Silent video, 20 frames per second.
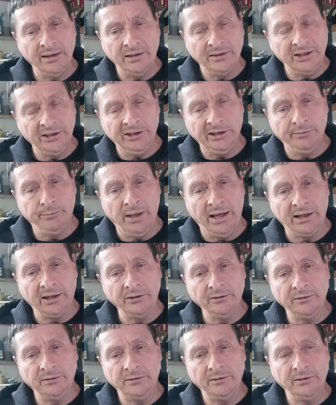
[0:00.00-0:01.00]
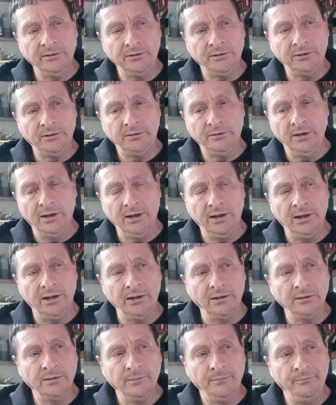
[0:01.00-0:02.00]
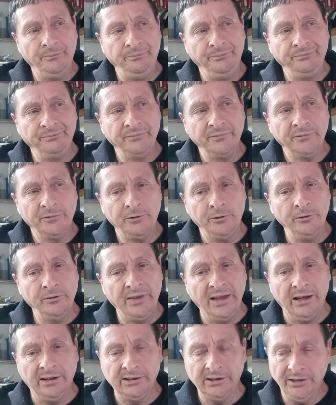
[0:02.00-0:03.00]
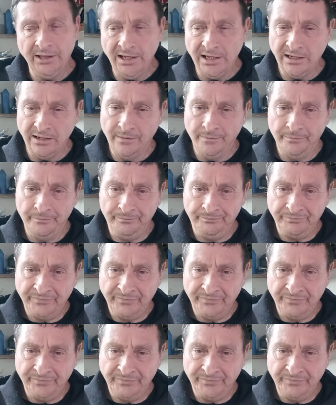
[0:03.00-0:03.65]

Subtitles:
This is back in 2008.